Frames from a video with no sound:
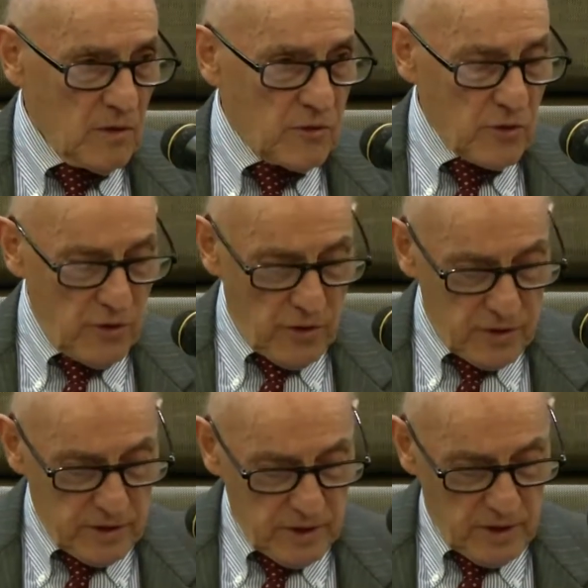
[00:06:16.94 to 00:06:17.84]

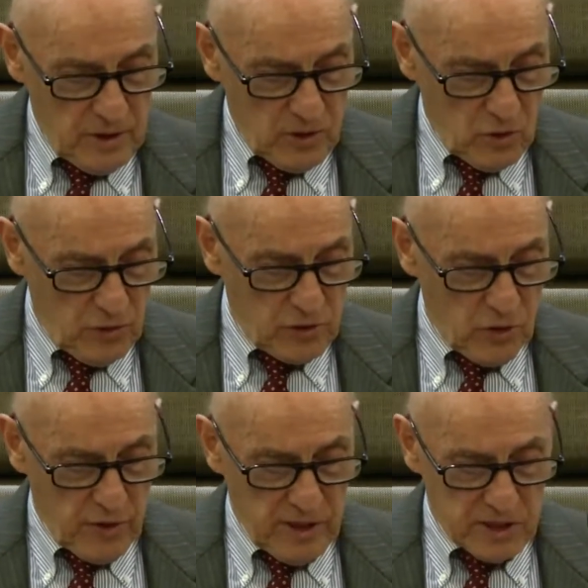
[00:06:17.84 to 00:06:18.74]
Third, North
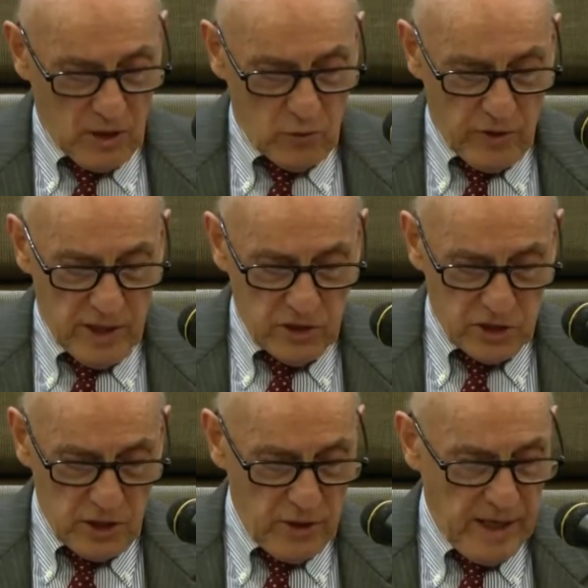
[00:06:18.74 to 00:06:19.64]
Korea's
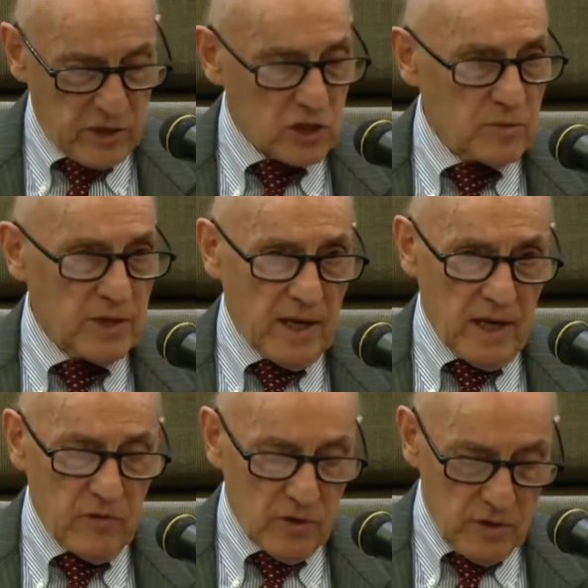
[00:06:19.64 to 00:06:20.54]
outrageous international
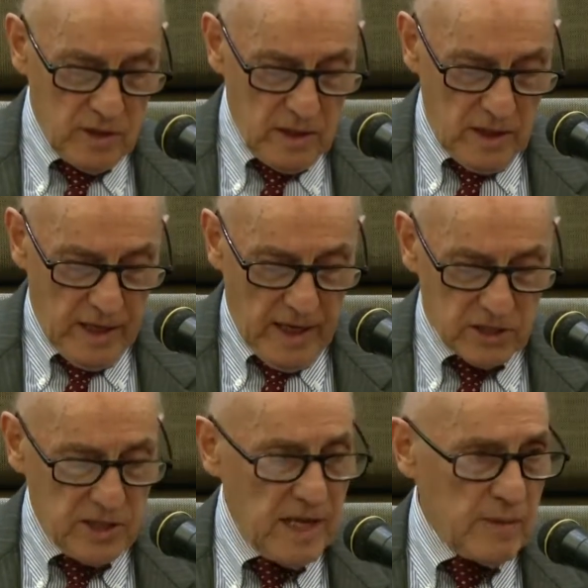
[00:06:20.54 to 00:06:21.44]
behavior
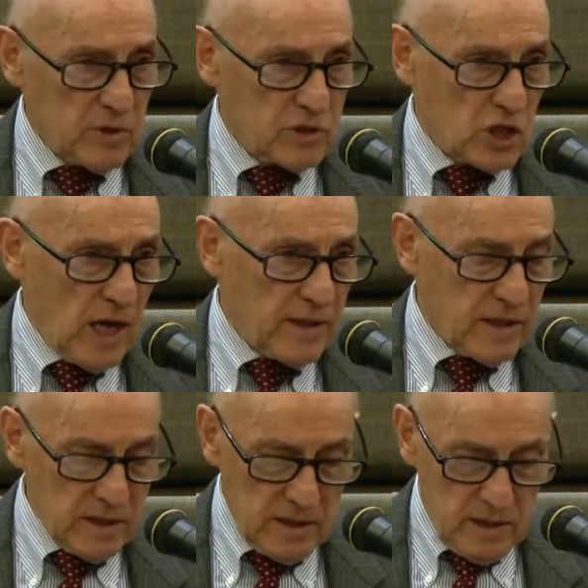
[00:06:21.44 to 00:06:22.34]
has enabled
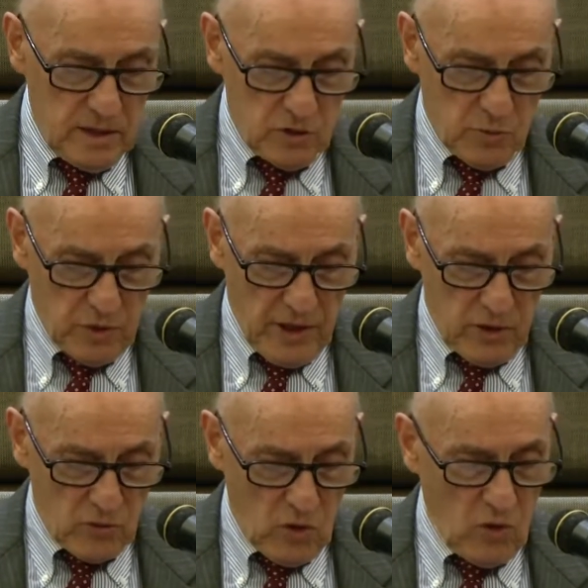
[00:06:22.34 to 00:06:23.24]
China to play
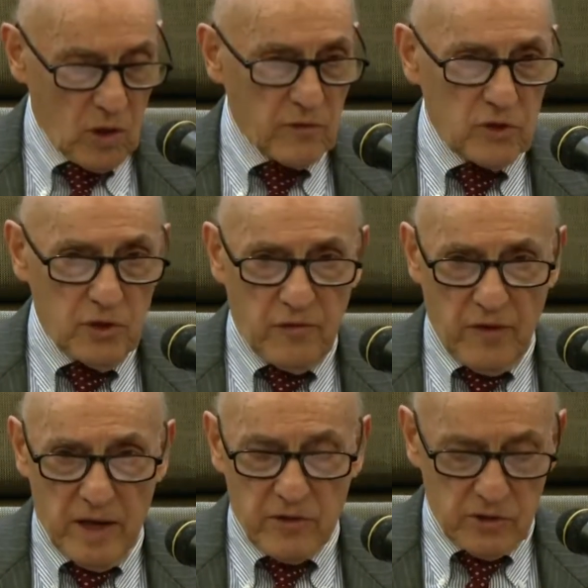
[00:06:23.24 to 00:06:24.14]
the role of good
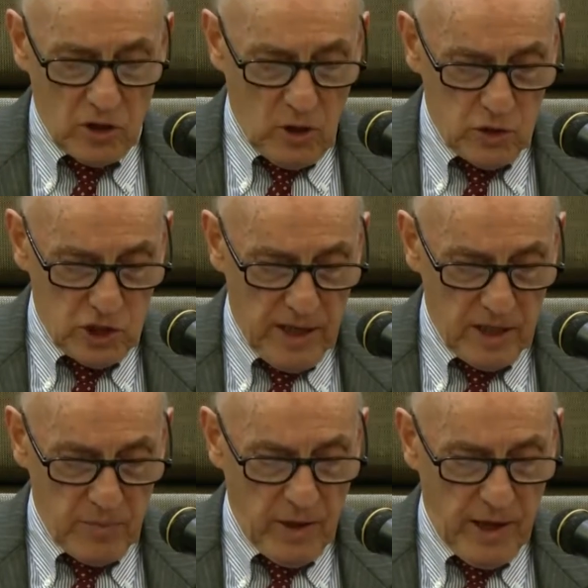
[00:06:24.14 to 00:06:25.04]
faith
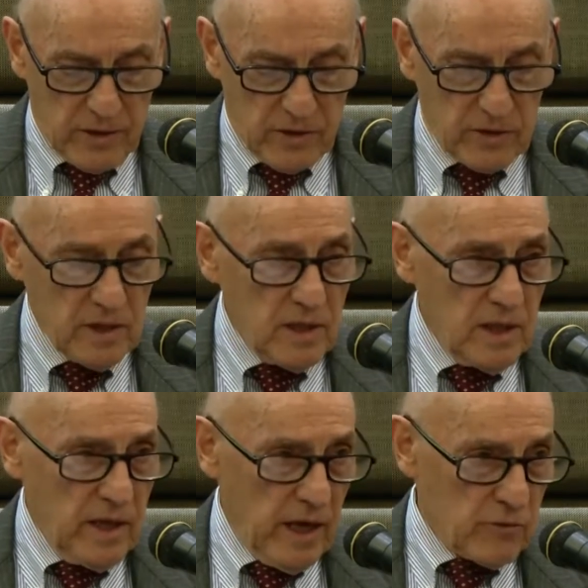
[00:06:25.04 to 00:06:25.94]
negotiating partner
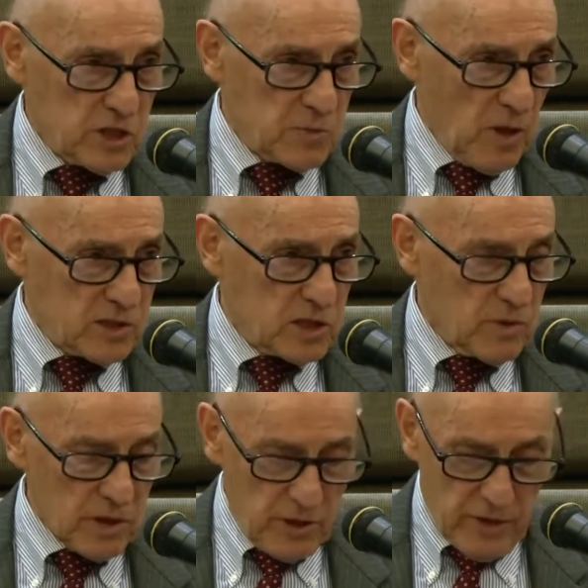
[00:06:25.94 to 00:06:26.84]
and
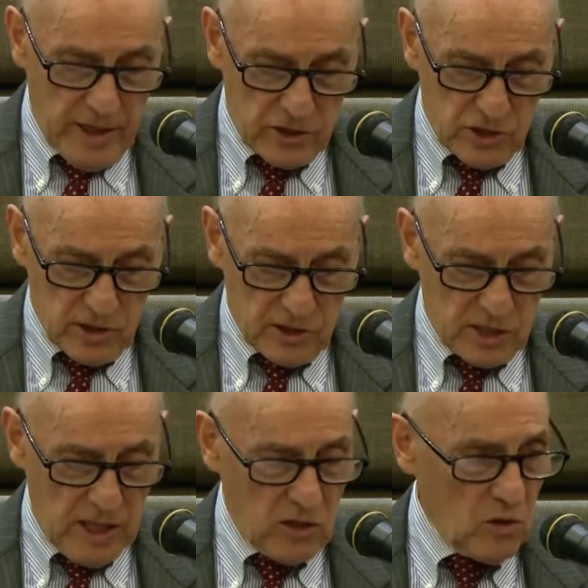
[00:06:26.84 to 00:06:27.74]
responsible international
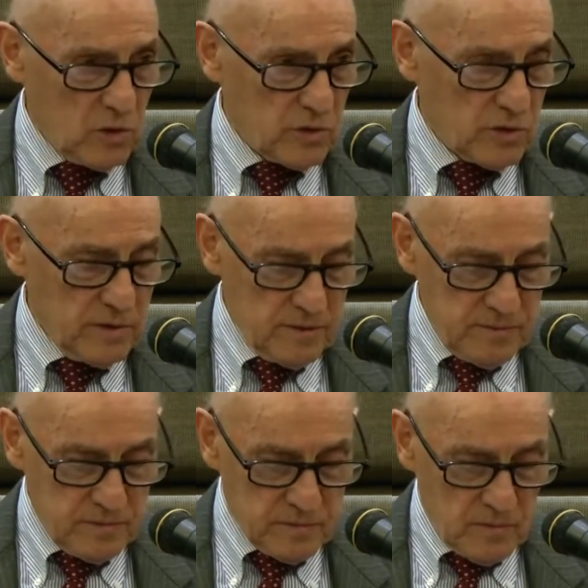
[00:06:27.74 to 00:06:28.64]
stakeholder,
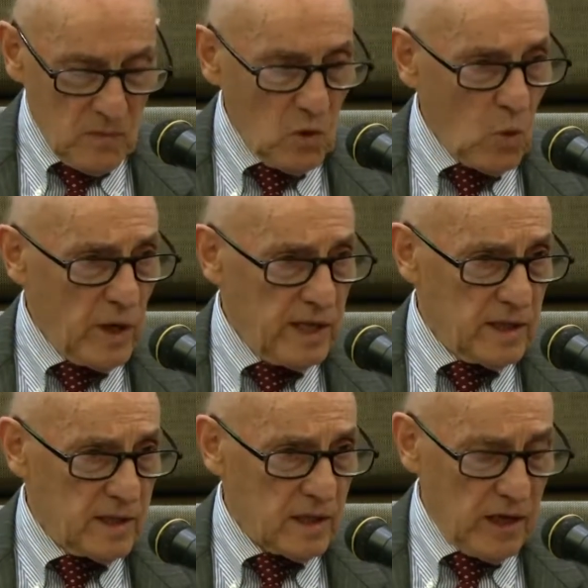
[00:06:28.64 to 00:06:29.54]
winning
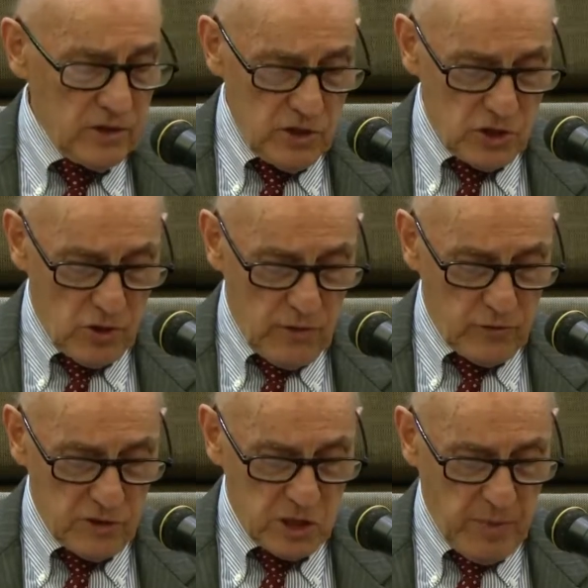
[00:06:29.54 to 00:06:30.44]
it undeserved
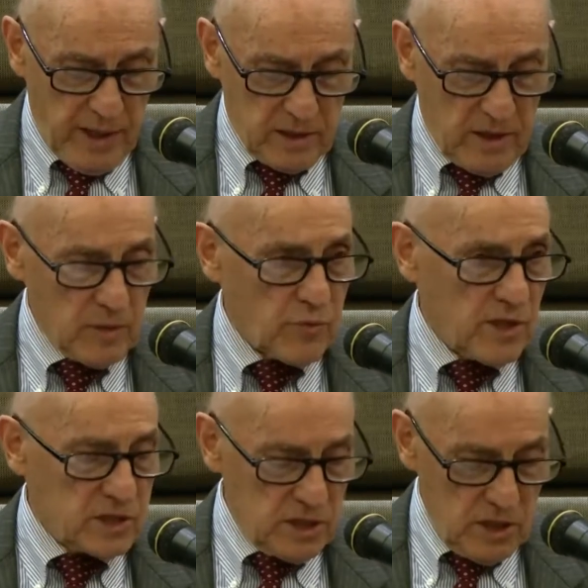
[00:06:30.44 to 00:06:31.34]
respect and
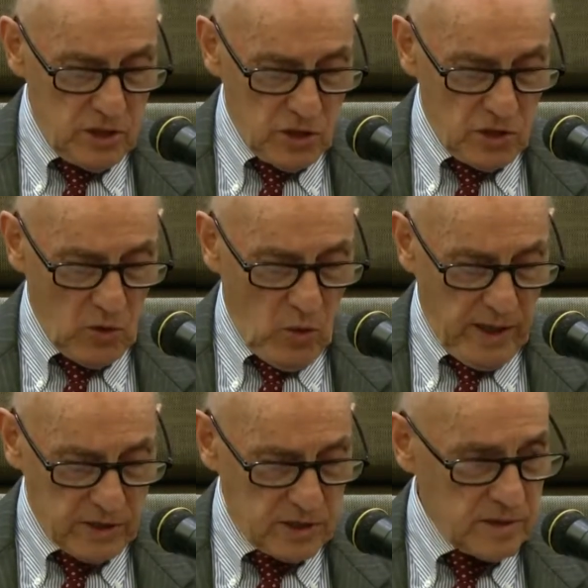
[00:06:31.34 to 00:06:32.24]
prestige in the
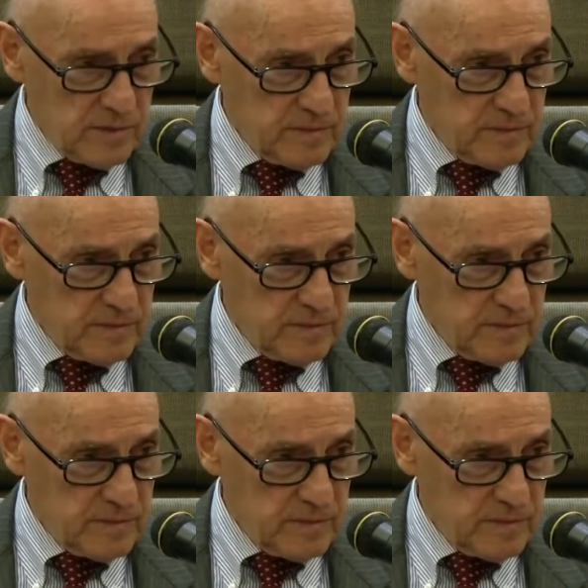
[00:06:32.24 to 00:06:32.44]
West.